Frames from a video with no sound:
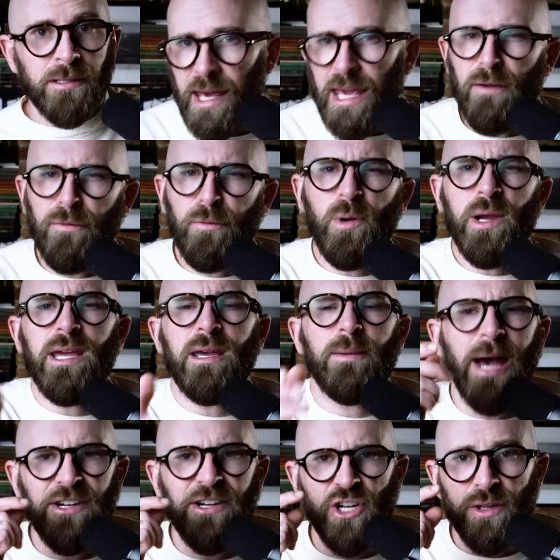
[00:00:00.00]
If we
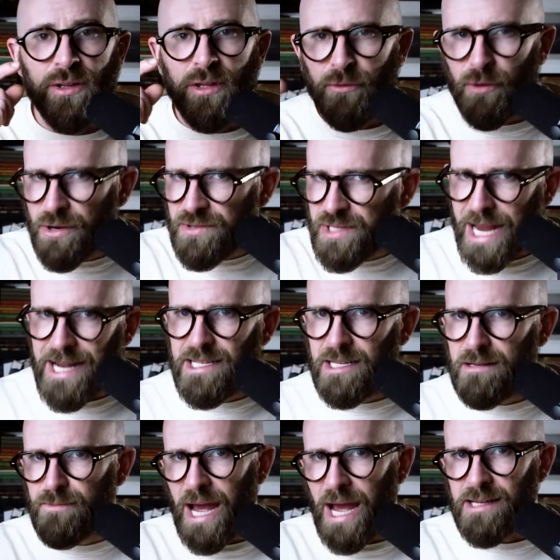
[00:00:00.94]
imagine the
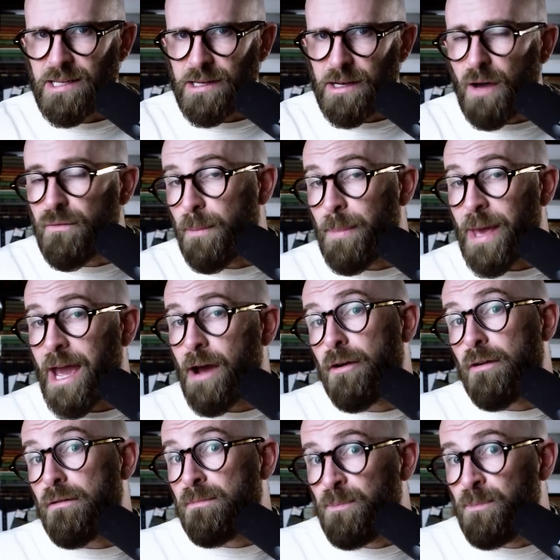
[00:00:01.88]
rotating pattern of a
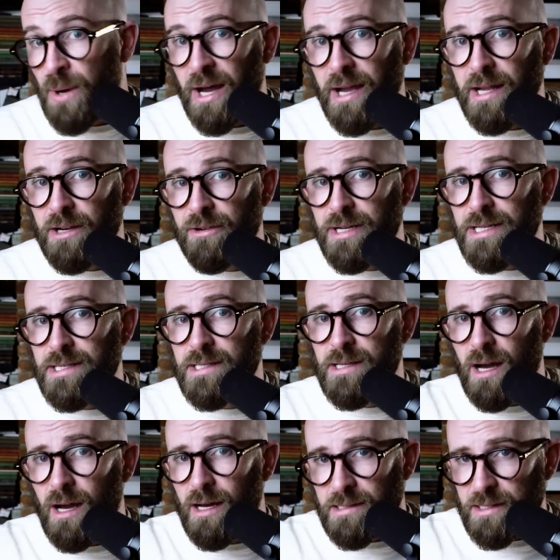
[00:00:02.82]
pair of binary
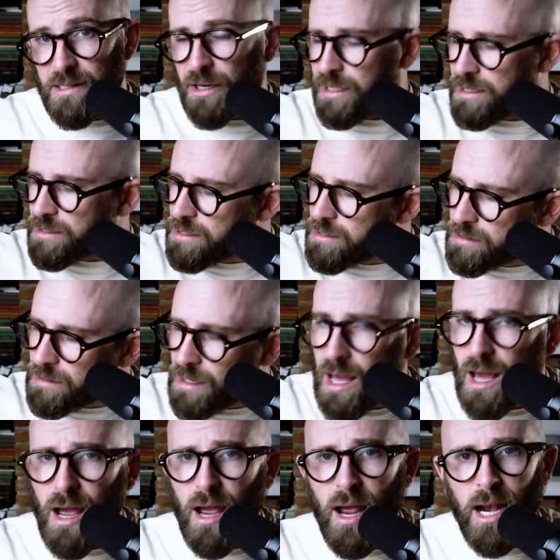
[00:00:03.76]
stars going
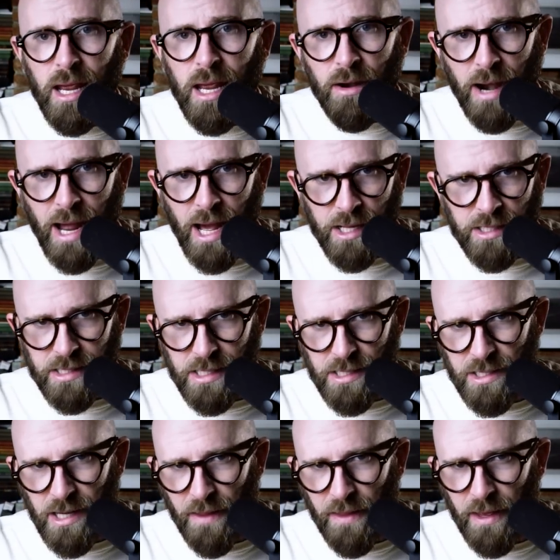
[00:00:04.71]
slowly around
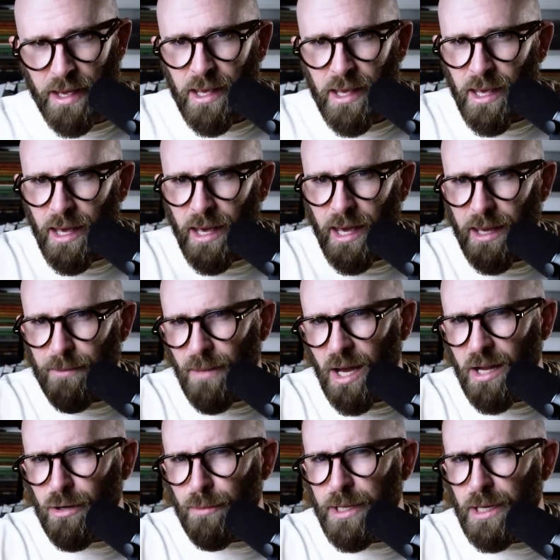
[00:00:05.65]
each other, it
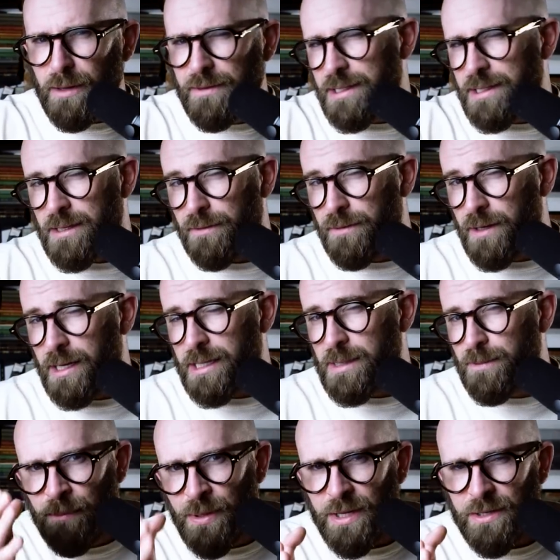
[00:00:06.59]
might not be obvious at
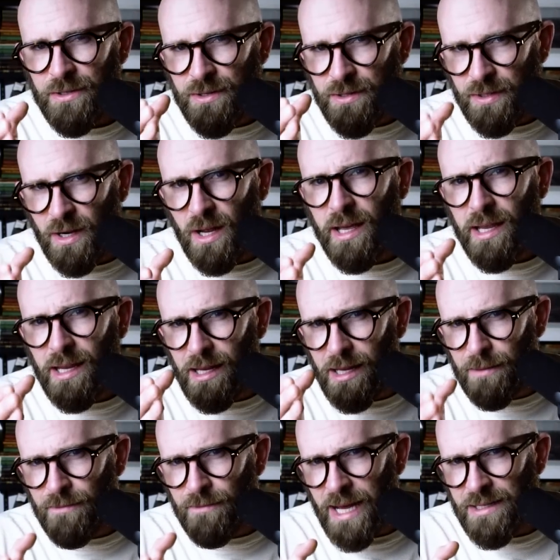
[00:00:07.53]
first, but try
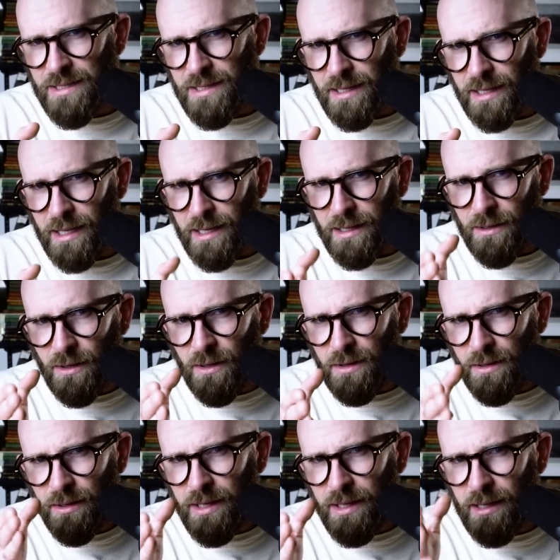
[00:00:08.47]
imagining it,
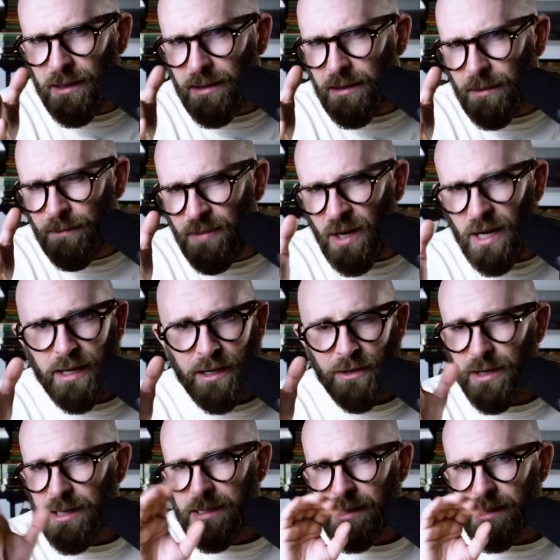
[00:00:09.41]
not looking at the
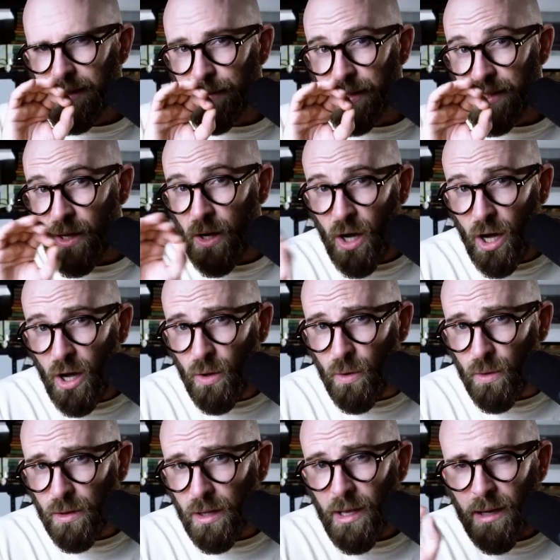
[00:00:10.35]
binary system as a
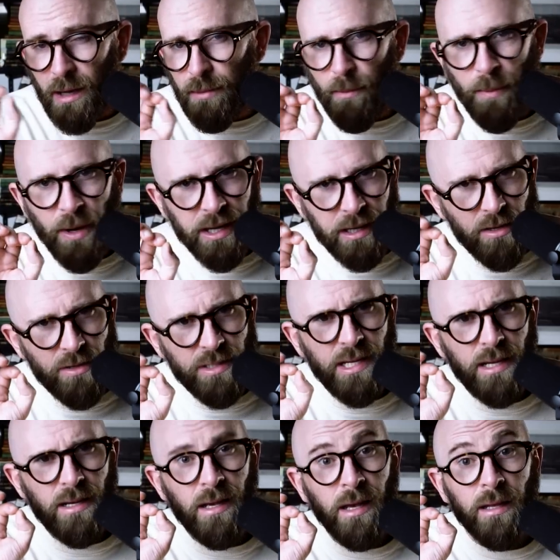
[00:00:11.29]
whole, but by
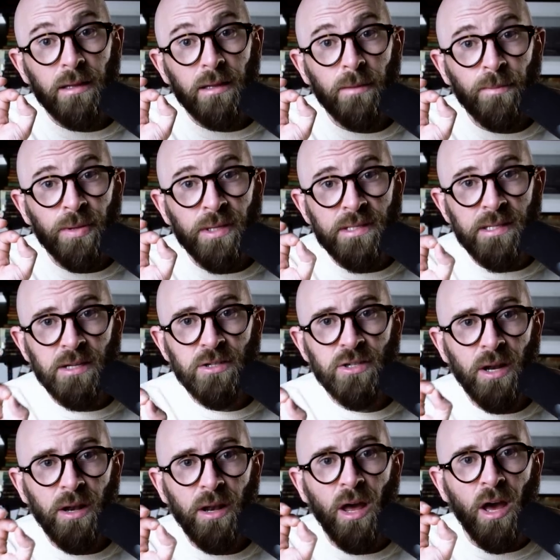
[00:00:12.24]
using the
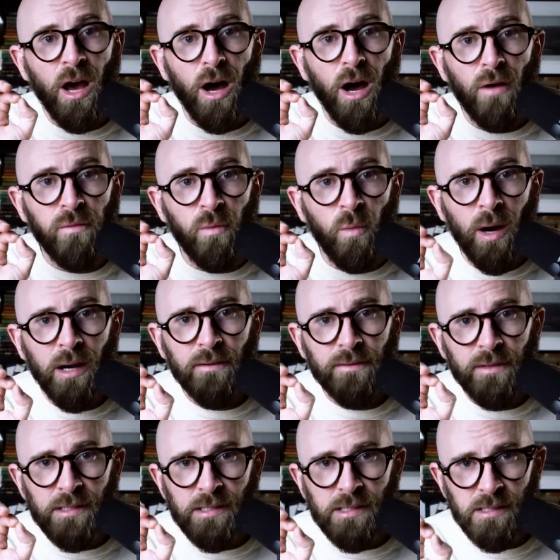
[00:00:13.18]
position of one
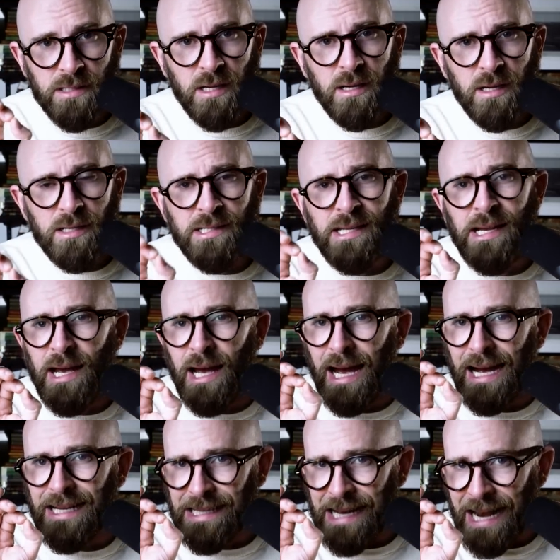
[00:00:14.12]
of the stars
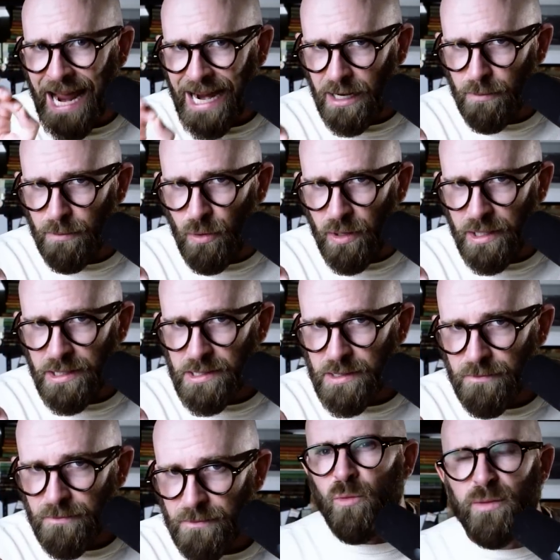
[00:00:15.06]
as an anchor
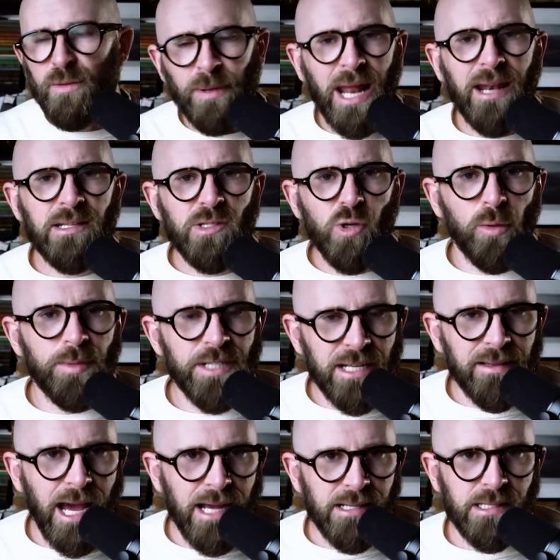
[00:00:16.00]
point. With planets
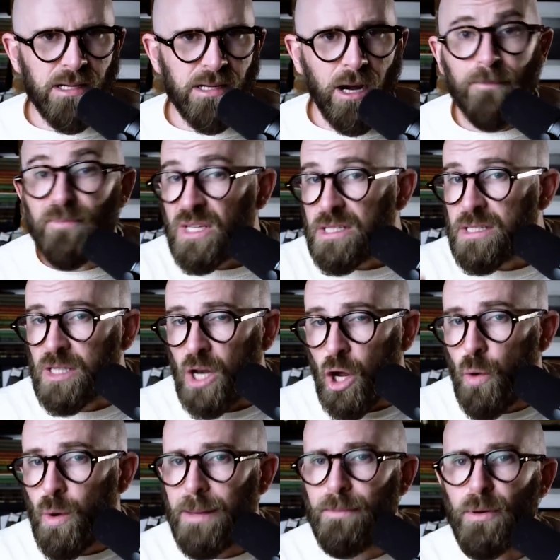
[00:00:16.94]
orbiting that star,
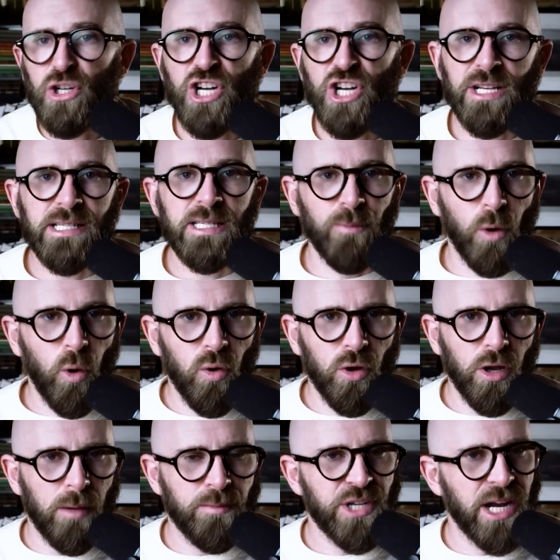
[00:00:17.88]
slowly pushing
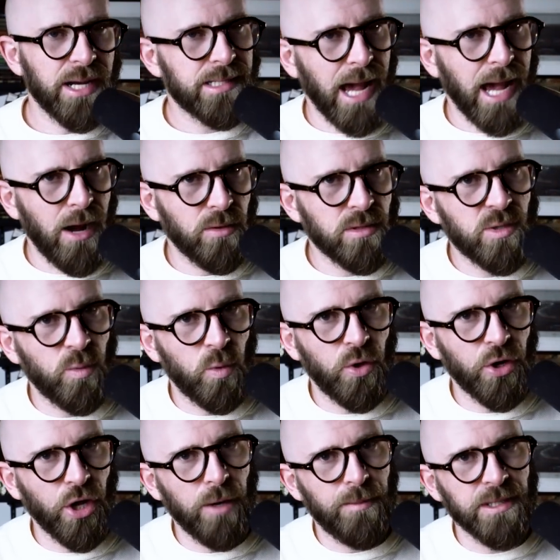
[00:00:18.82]
small objects out
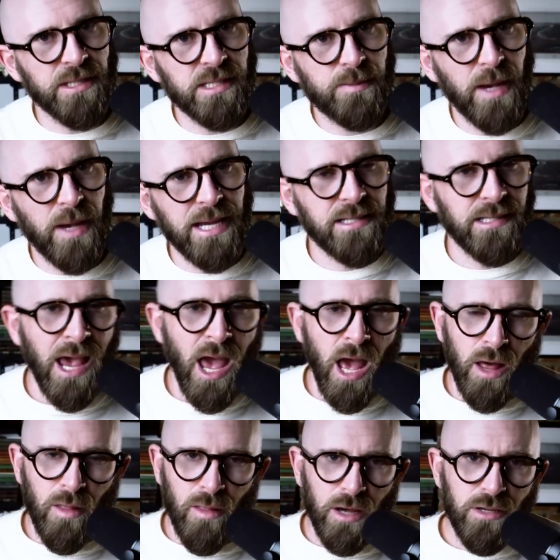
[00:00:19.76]
toward open space,
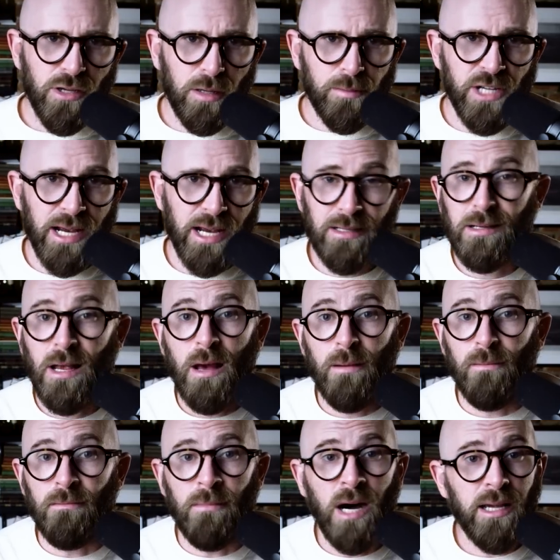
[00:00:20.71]
those objects
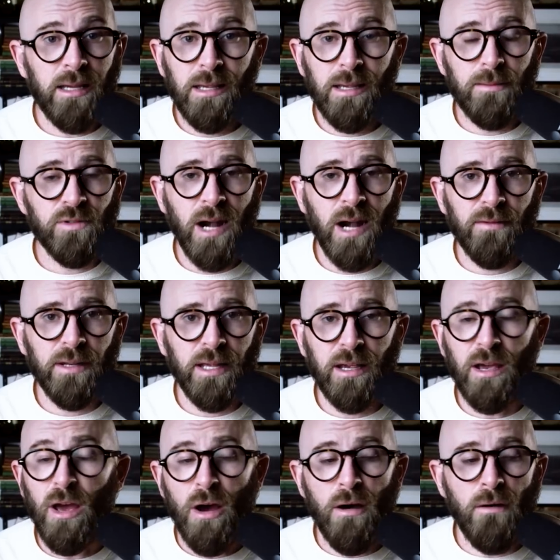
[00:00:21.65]
might keep
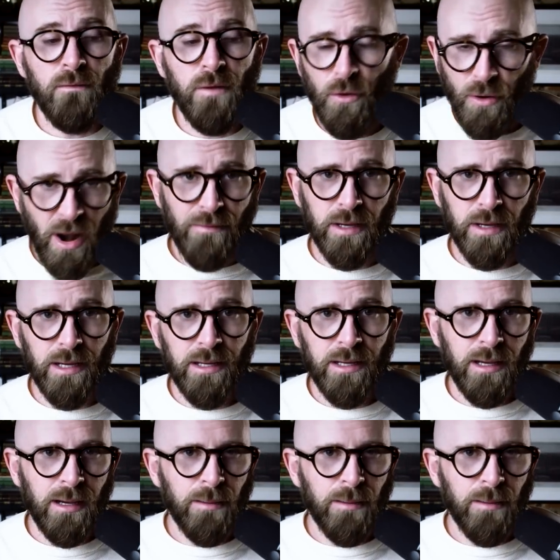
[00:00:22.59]
traveling forever.